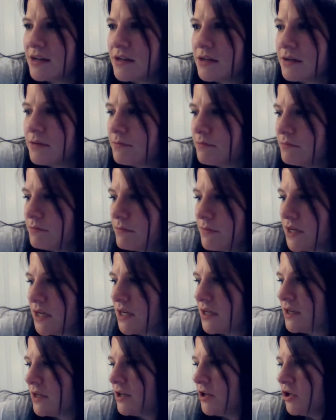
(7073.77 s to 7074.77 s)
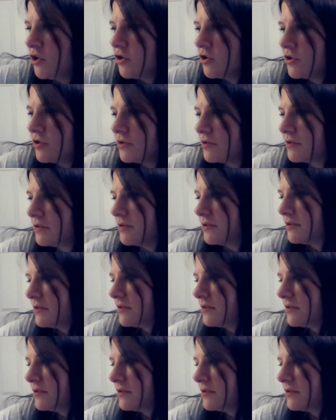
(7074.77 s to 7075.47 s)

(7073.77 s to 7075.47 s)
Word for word: of man.